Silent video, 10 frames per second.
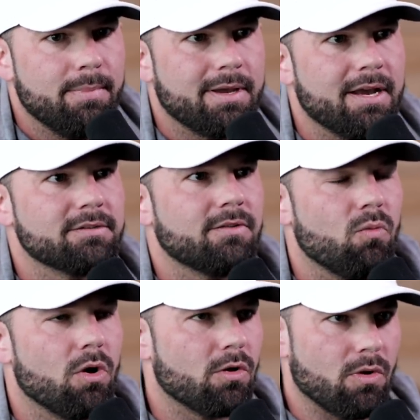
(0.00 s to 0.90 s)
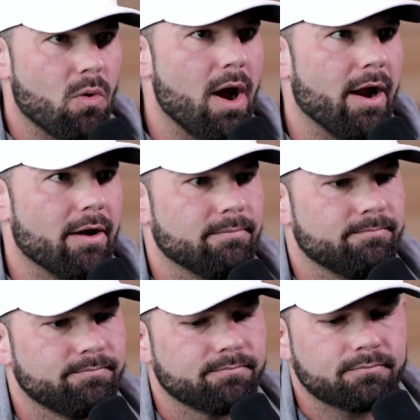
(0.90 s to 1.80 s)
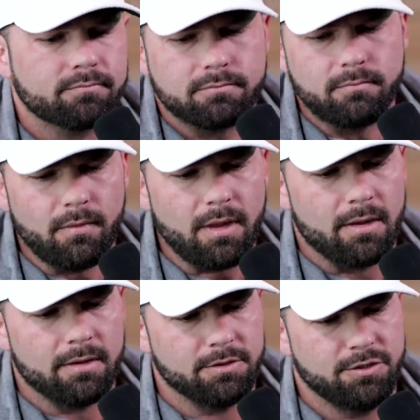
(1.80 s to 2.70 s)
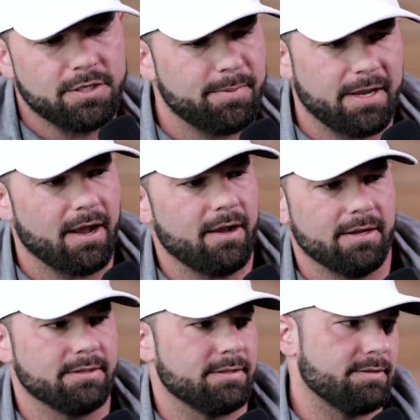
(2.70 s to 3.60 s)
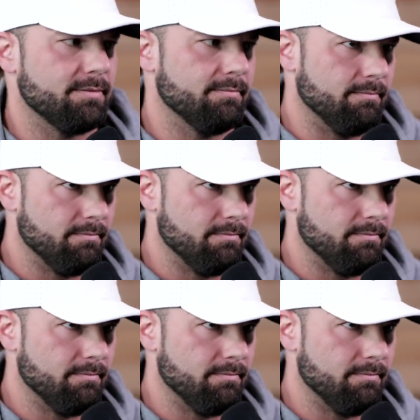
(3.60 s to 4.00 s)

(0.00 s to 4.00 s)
because of the work required. Just because